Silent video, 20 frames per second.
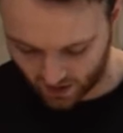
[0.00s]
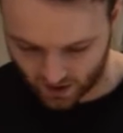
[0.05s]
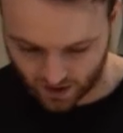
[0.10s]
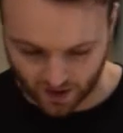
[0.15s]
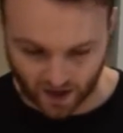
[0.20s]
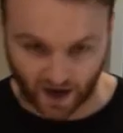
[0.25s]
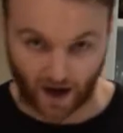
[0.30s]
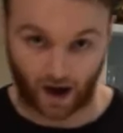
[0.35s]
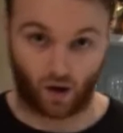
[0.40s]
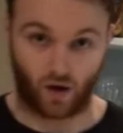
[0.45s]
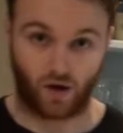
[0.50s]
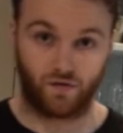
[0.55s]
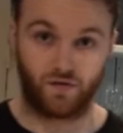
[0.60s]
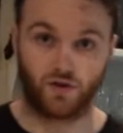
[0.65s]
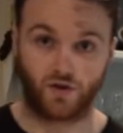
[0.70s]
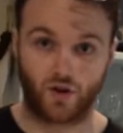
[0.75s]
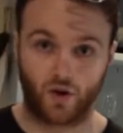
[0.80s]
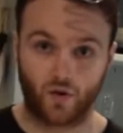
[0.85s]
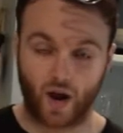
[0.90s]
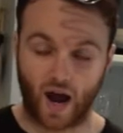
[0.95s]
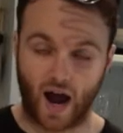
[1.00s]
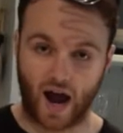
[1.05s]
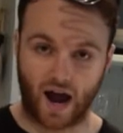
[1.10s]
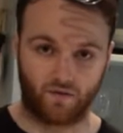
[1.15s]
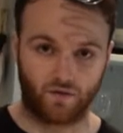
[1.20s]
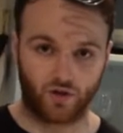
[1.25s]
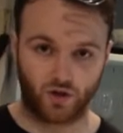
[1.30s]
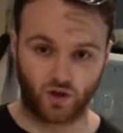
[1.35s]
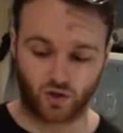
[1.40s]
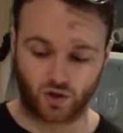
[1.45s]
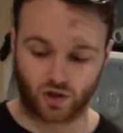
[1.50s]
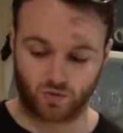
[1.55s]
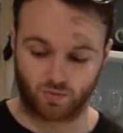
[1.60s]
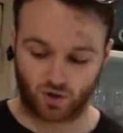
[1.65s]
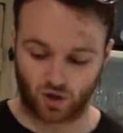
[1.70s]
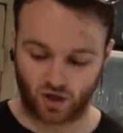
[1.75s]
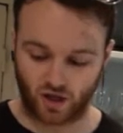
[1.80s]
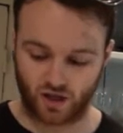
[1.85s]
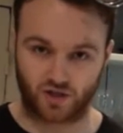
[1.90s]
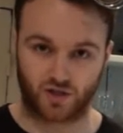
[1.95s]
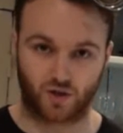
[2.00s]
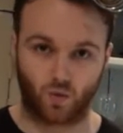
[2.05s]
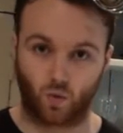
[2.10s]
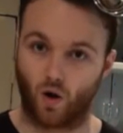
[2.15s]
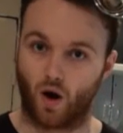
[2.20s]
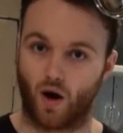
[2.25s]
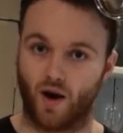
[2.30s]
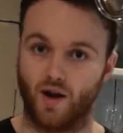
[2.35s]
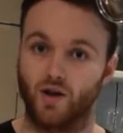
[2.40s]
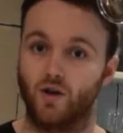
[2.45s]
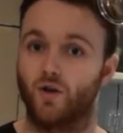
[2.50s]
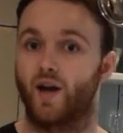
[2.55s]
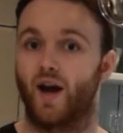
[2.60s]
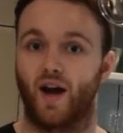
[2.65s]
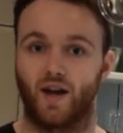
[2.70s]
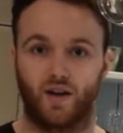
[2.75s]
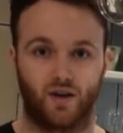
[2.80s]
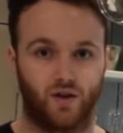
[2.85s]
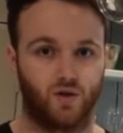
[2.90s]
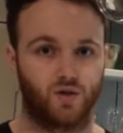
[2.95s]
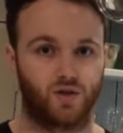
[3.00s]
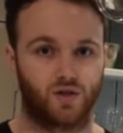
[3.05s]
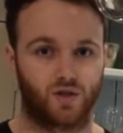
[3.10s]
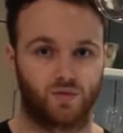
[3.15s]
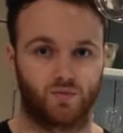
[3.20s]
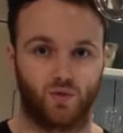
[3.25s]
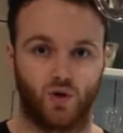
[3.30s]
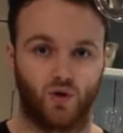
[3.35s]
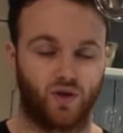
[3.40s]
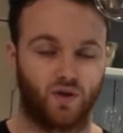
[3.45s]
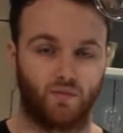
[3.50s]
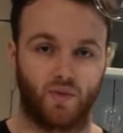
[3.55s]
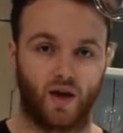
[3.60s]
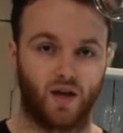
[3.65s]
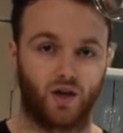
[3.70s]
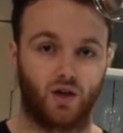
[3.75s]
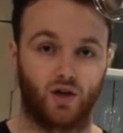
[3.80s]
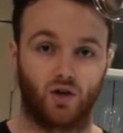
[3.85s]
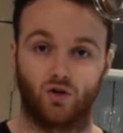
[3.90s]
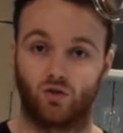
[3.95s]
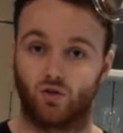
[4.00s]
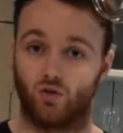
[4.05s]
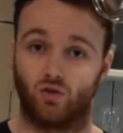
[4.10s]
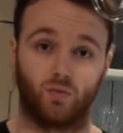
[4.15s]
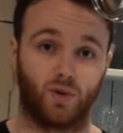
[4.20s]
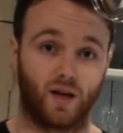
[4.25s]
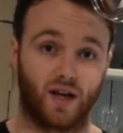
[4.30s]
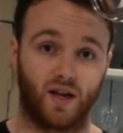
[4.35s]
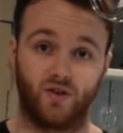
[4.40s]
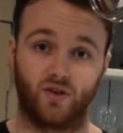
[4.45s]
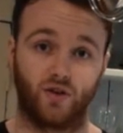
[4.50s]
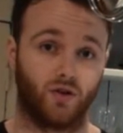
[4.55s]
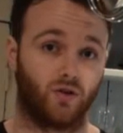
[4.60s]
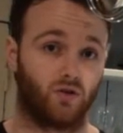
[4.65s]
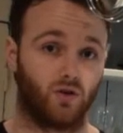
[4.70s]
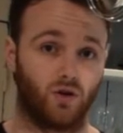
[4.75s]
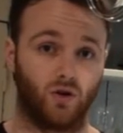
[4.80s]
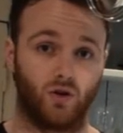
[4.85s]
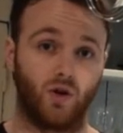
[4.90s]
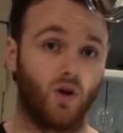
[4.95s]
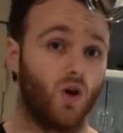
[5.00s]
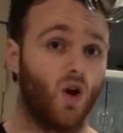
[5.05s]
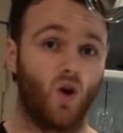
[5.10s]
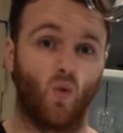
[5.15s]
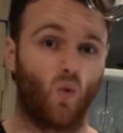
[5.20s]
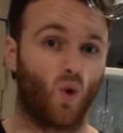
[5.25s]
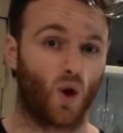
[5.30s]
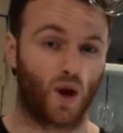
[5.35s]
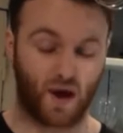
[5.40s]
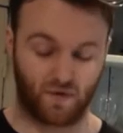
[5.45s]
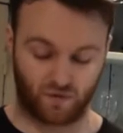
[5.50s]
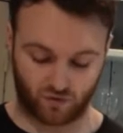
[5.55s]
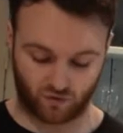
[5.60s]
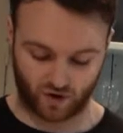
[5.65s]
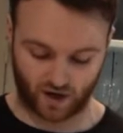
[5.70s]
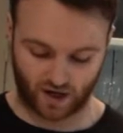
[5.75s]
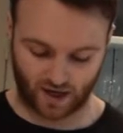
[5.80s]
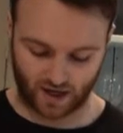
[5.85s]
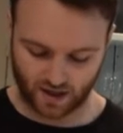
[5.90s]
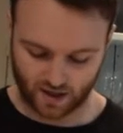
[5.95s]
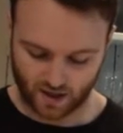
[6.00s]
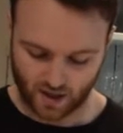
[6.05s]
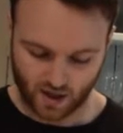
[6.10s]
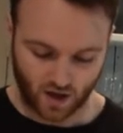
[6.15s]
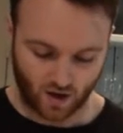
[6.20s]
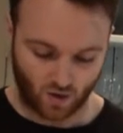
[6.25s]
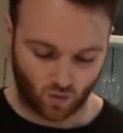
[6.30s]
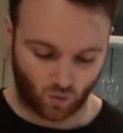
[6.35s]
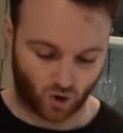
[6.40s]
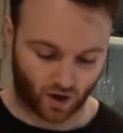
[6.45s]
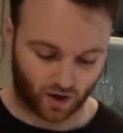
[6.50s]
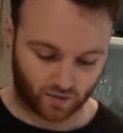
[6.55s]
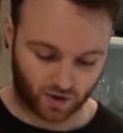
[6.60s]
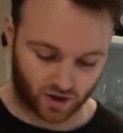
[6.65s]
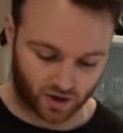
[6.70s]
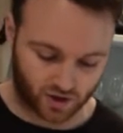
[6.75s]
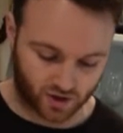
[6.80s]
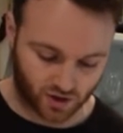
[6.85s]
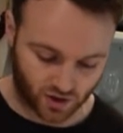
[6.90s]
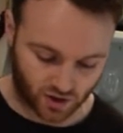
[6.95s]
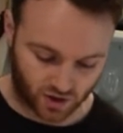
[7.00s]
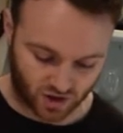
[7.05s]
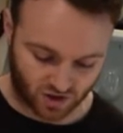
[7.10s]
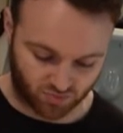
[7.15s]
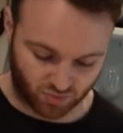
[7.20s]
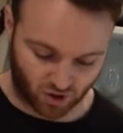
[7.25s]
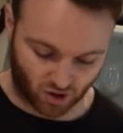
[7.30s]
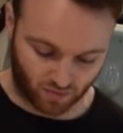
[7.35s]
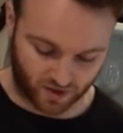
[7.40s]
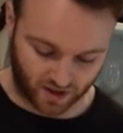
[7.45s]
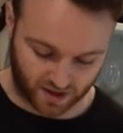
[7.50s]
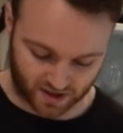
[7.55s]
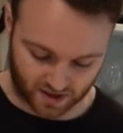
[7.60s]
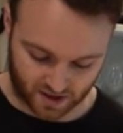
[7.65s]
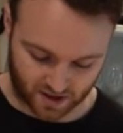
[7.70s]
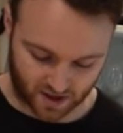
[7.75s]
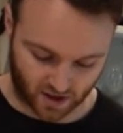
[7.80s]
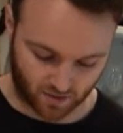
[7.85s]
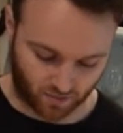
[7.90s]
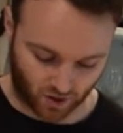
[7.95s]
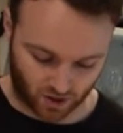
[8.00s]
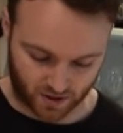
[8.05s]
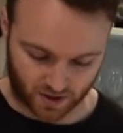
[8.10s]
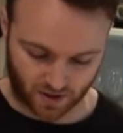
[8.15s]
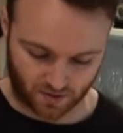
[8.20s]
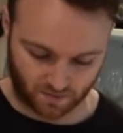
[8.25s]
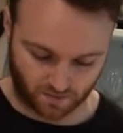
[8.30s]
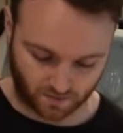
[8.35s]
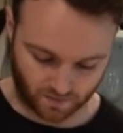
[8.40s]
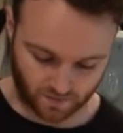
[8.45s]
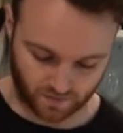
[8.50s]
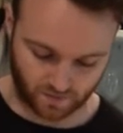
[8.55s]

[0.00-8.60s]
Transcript: Now, if you don't have a NutriBullet, don't worry, you can use a smoothie maker or a blender or whatever really. What I'm going to do is just pop these into the bottom.